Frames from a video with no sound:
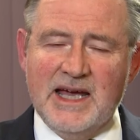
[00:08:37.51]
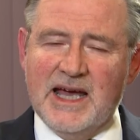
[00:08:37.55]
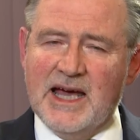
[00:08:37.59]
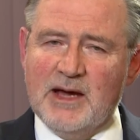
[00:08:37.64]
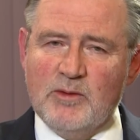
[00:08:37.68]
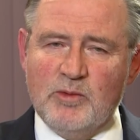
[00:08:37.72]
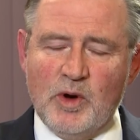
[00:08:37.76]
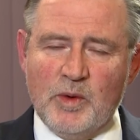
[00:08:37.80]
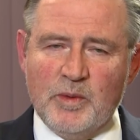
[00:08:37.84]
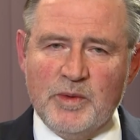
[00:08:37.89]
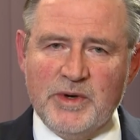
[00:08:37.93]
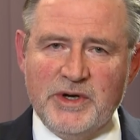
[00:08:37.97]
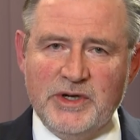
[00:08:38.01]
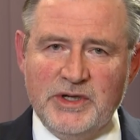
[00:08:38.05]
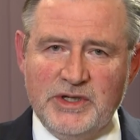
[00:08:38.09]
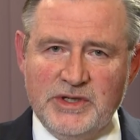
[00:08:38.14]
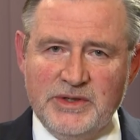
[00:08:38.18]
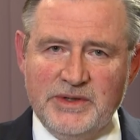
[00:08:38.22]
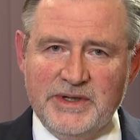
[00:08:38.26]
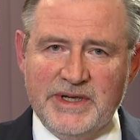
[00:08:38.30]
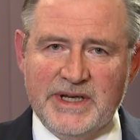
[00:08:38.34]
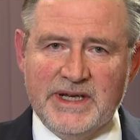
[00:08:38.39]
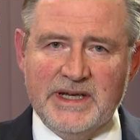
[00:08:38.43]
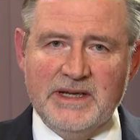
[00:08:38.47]
and what we're
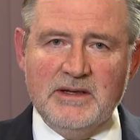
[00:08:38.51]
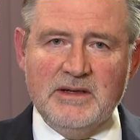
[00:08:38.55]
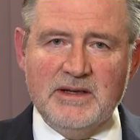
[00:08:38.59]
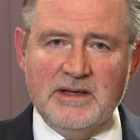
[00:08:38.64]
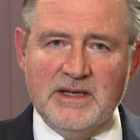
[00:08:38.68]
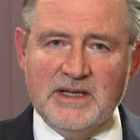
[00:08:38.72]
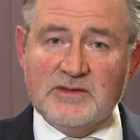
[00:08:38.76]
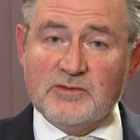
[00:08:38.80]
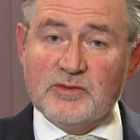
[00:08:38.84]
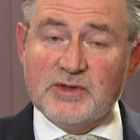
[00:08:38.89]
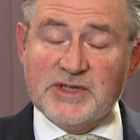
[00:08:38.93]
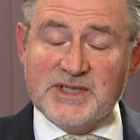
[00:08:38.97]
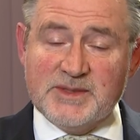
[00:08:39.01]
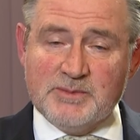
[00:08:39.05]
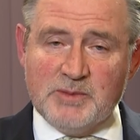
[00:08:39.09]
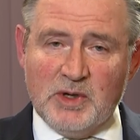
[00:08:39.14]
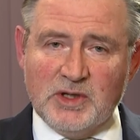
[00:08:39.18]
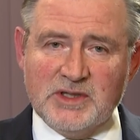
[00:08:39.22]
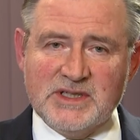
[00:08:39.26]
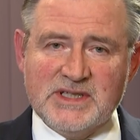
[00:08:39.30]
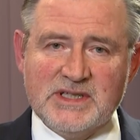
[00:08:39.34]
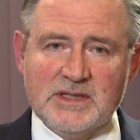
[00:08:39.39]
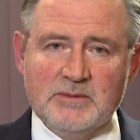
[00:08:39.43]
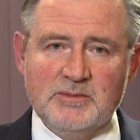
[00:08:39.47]
doing is
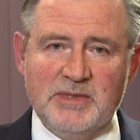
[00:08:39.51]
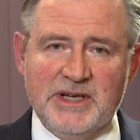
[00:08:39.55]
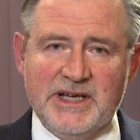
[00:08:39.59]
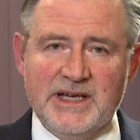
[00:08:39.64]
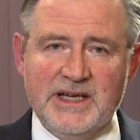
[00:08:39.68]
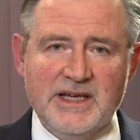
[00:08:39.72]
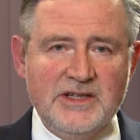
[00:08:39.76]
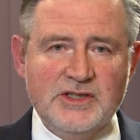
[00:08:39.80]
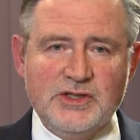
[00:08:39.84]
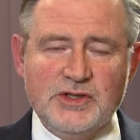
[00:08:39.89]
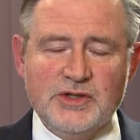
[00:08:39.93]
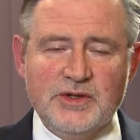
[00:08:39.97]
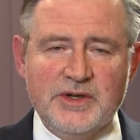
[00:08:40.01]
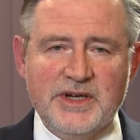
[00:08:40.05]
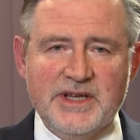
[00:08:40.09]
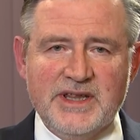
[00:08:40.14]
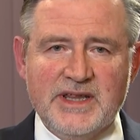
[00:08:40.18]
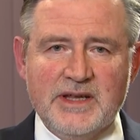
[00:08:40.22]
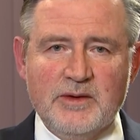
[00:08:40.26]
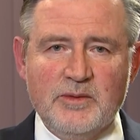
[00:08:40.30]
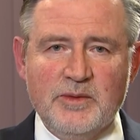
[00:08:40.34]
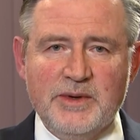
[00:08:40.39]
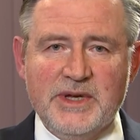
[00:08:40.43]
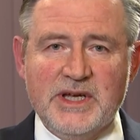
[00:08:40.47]
responsibly ensuring
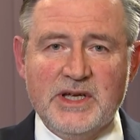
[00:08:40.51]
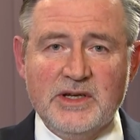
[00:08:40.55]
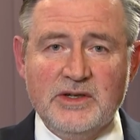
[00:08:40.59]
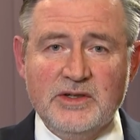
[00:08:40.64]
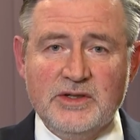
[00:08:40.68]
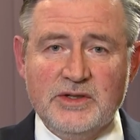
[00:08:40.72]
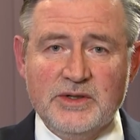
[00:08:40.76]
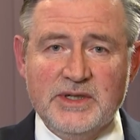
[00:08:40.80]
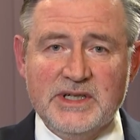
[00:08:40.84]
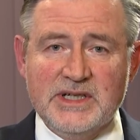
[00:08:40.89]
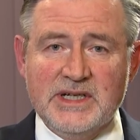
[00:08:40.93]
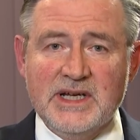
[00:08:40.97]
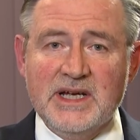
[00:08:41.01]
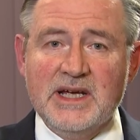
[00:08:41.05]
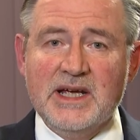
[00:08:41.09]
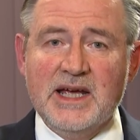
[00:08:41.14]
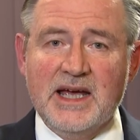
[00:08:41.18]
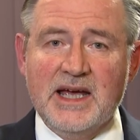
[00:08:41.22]
that we can do it,